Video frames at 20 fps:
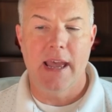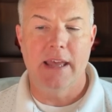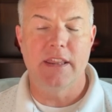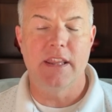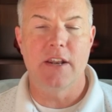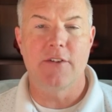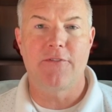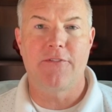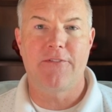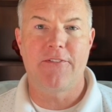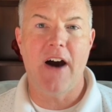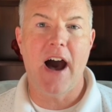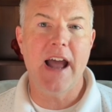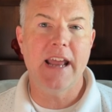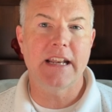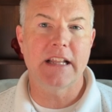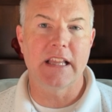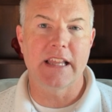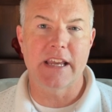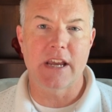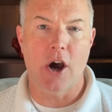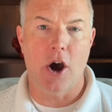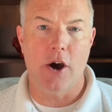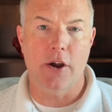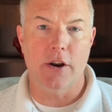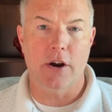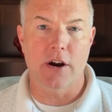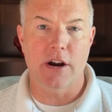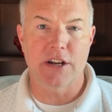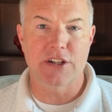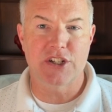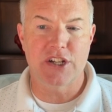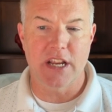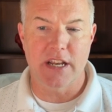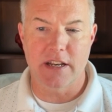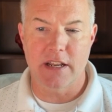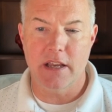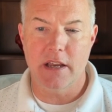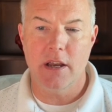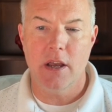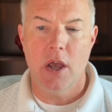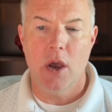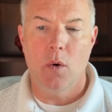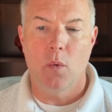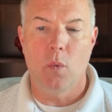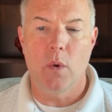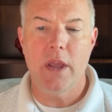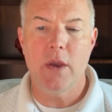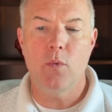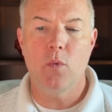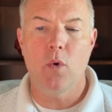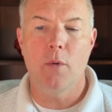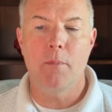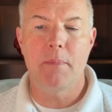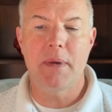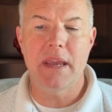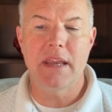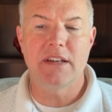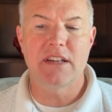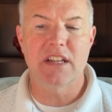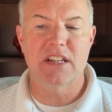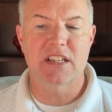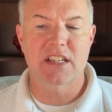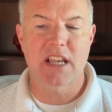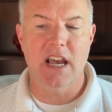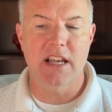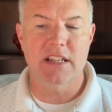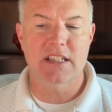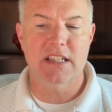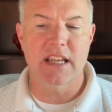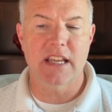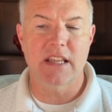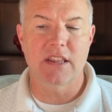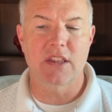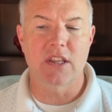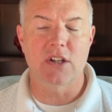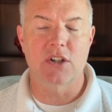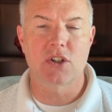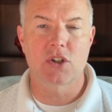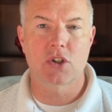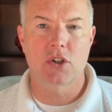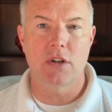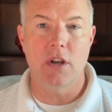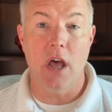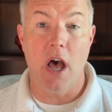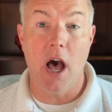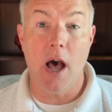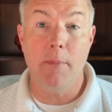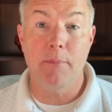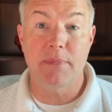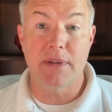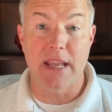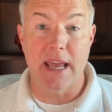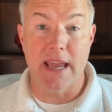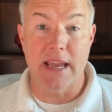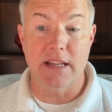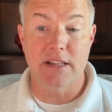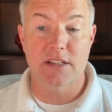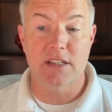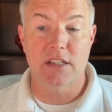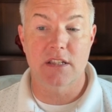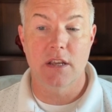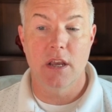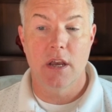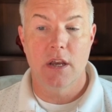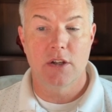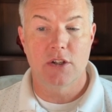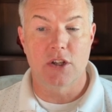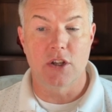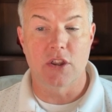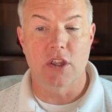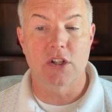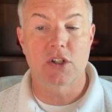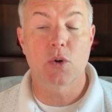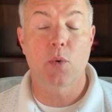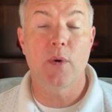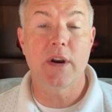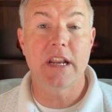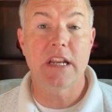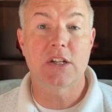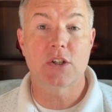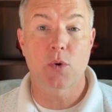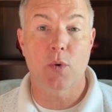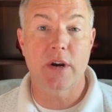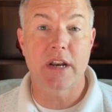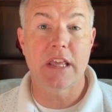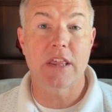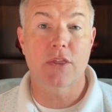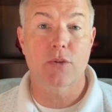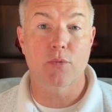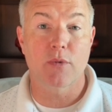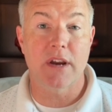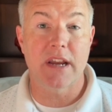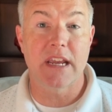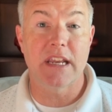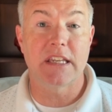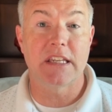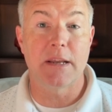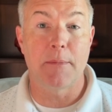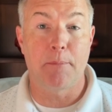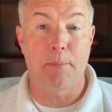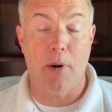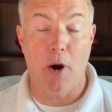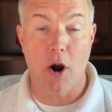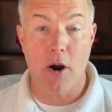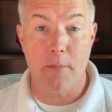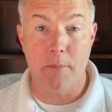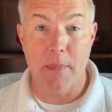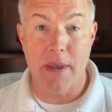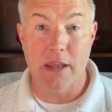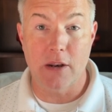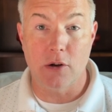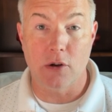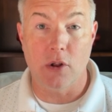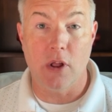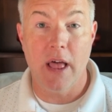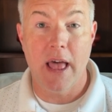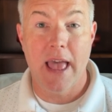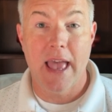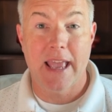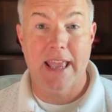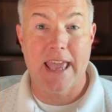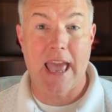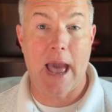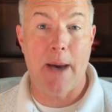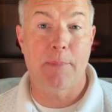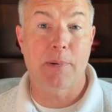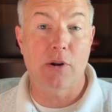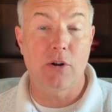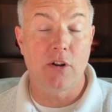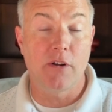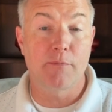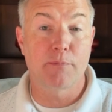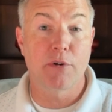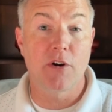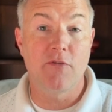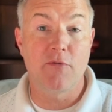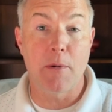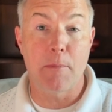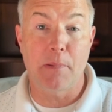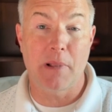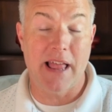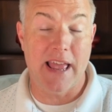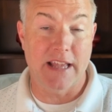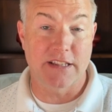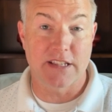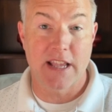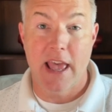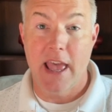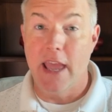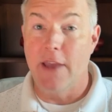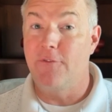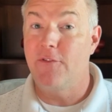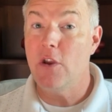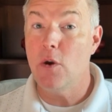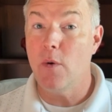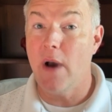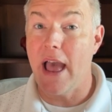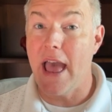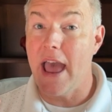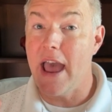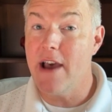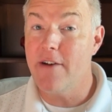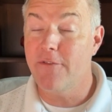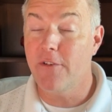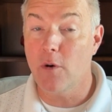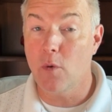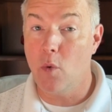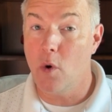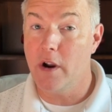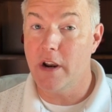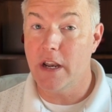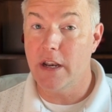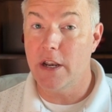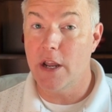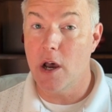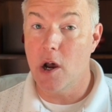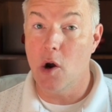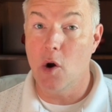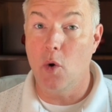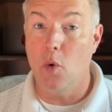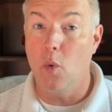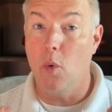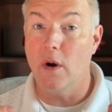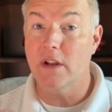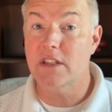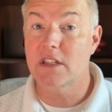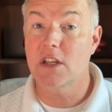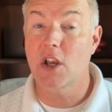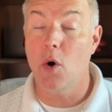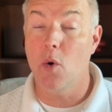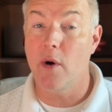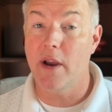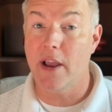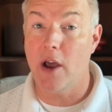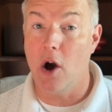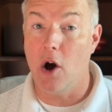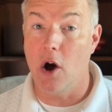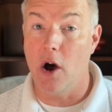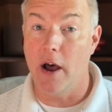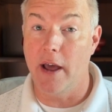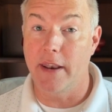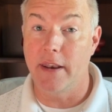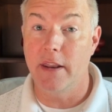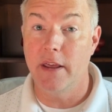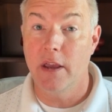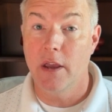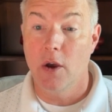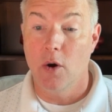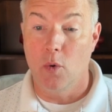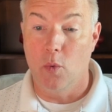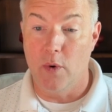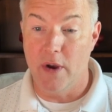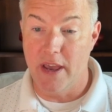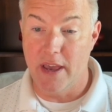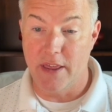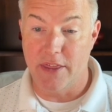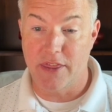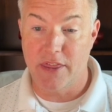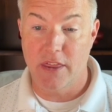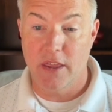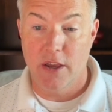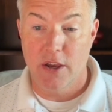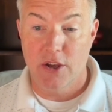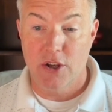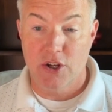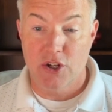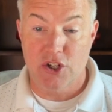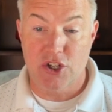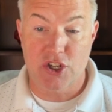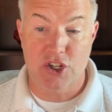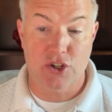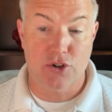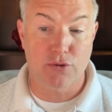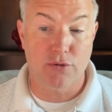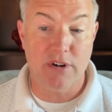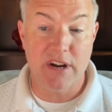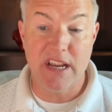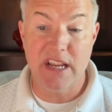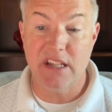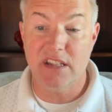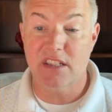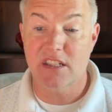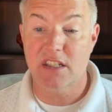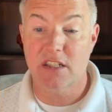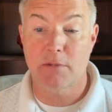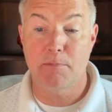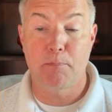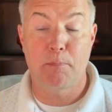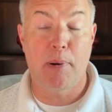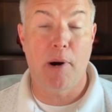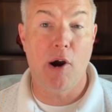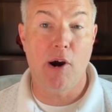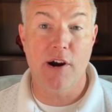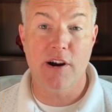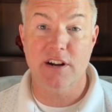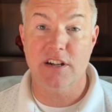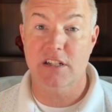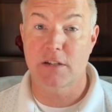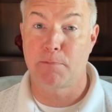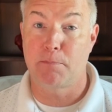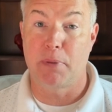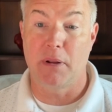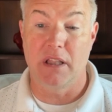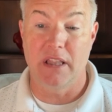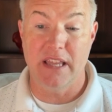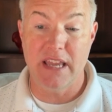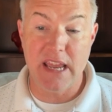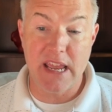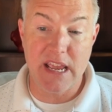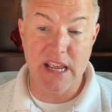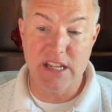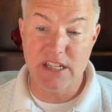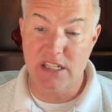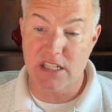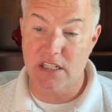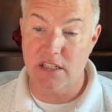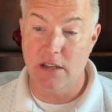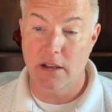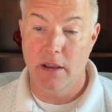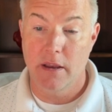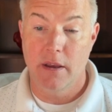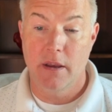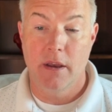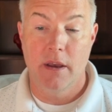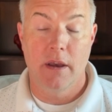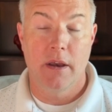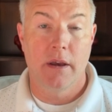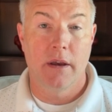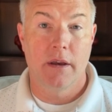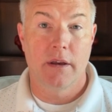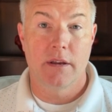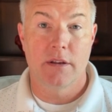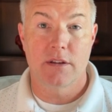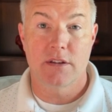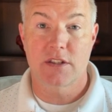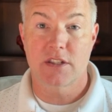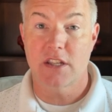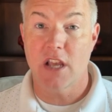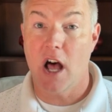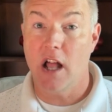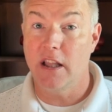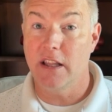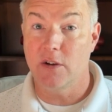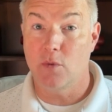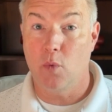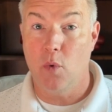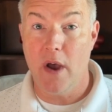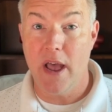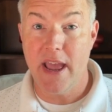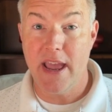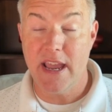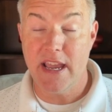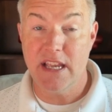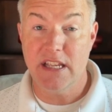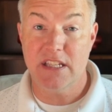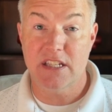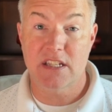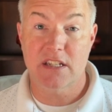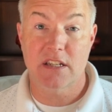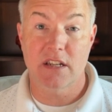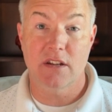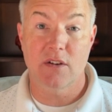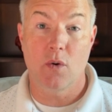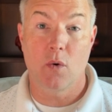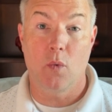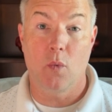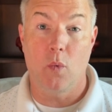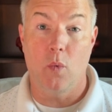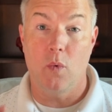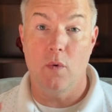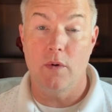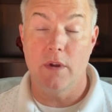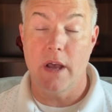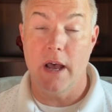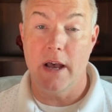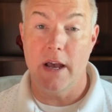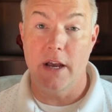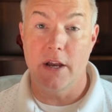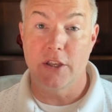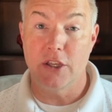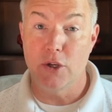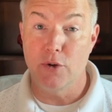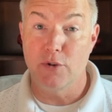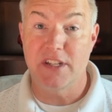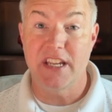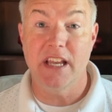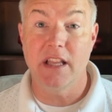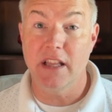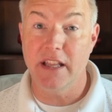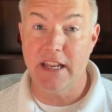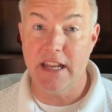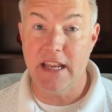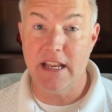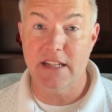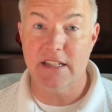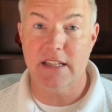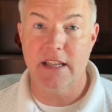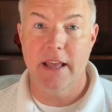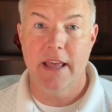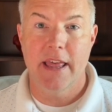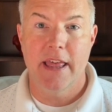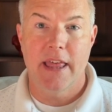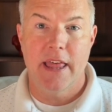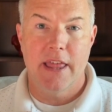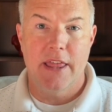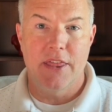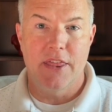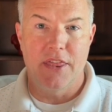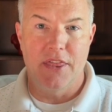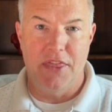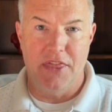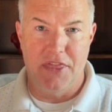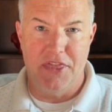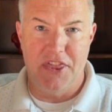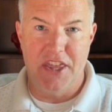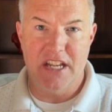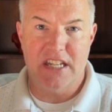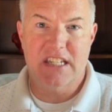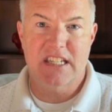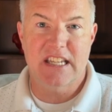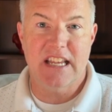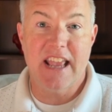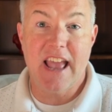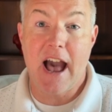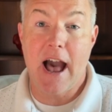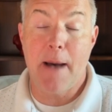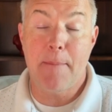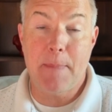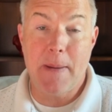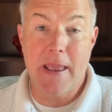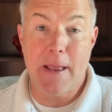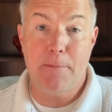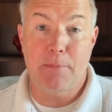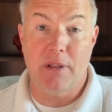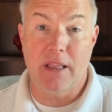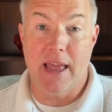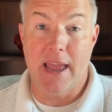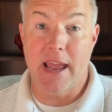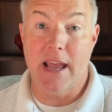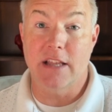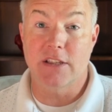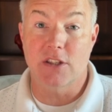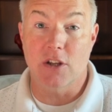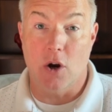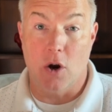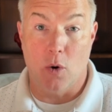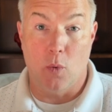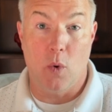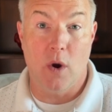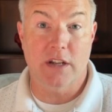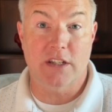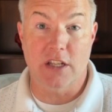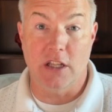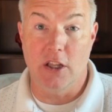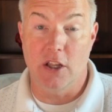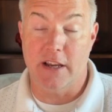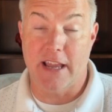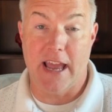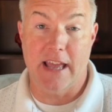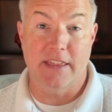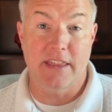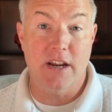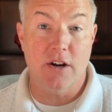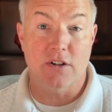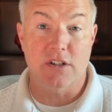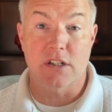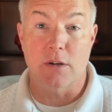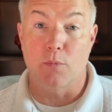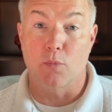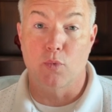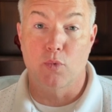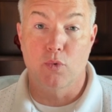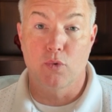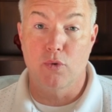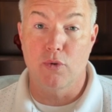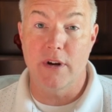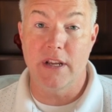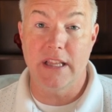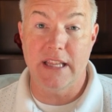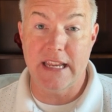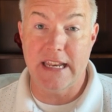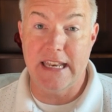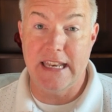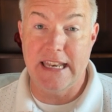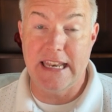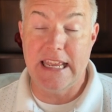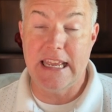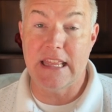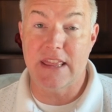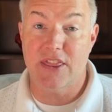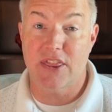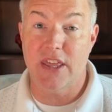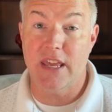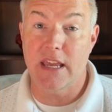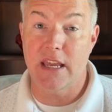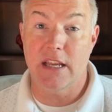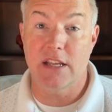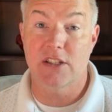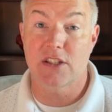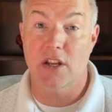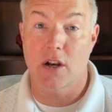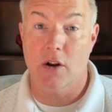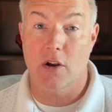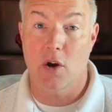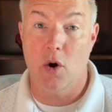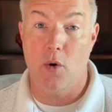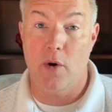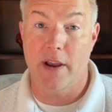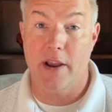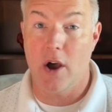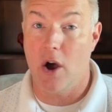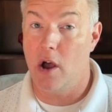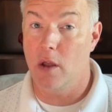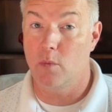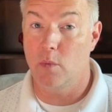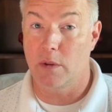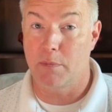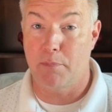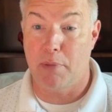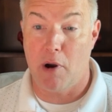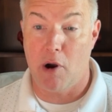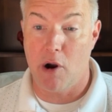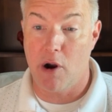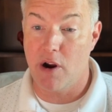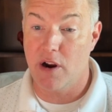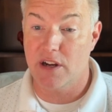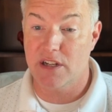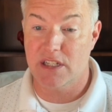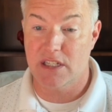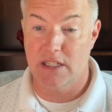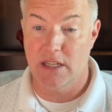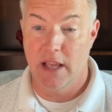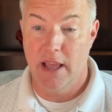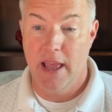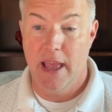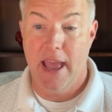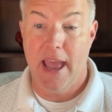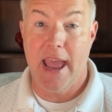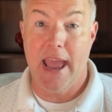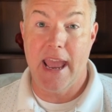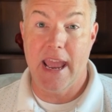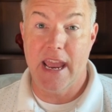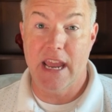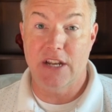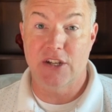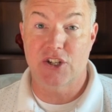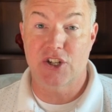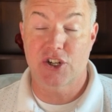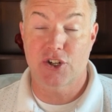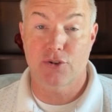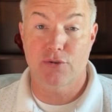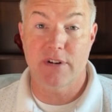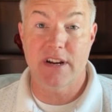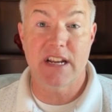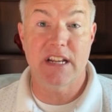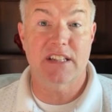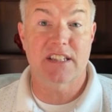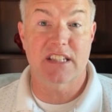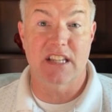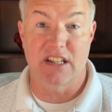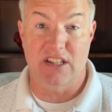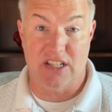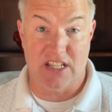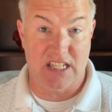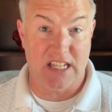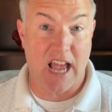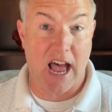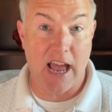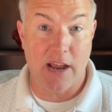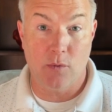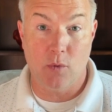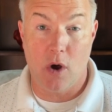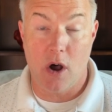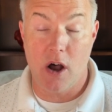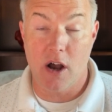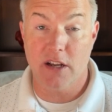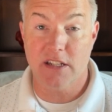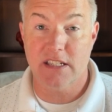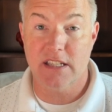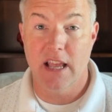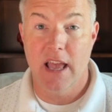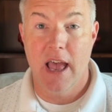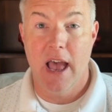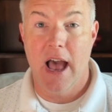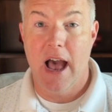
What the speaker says: And then finally on our agenda, we will be discussing the updates to the 2023 Departmental Capital Improvement Plans. If you ever want to know what's going on with streets, parks, police, solid waste, utilities, the CIP plans are what to look at. There's some really neat things that are going on with parks and streets and sidewalks.